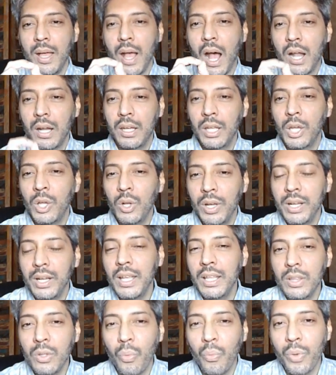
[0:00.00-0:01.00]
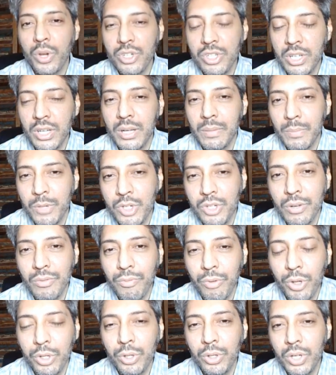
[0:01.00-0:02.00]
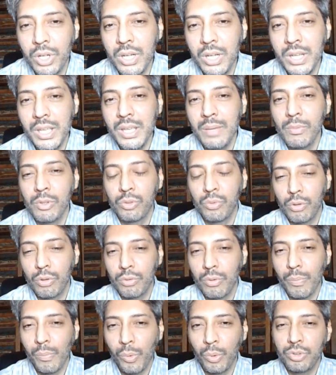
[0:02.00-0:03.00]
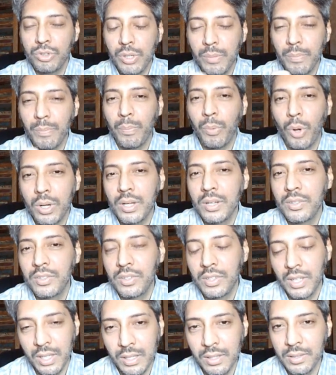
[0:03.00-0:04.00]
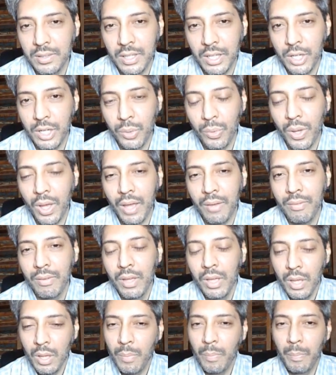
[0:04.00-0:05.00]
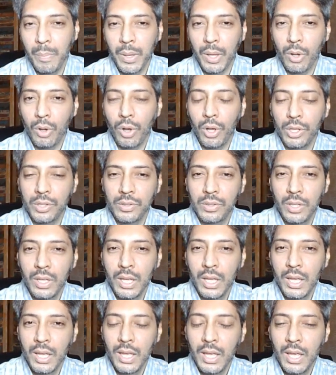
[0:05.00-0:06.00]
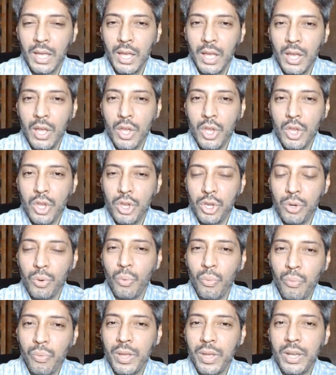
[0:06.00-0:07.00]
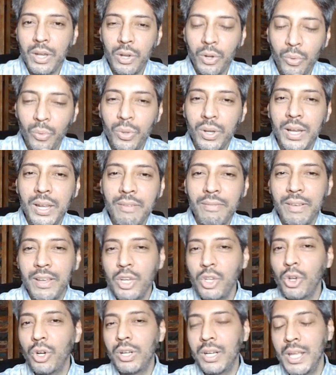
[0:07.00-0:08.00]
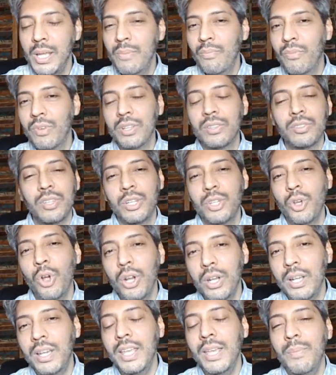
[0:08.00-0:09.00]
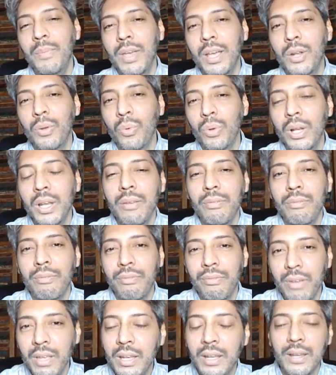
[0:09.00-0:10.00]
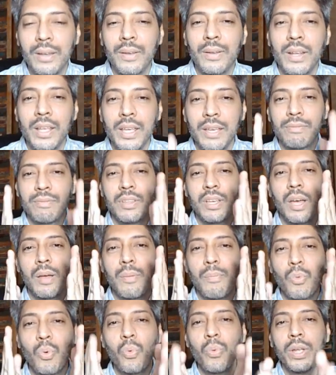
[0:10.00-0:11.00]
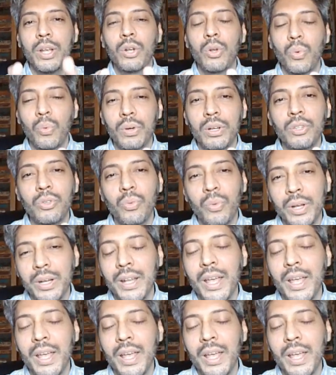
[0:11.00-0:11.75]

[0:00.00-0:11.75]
articulating the vision and mission for your team is one of the most important skills that you have, because you win only when your team wins, and your team can only win if they are moving towards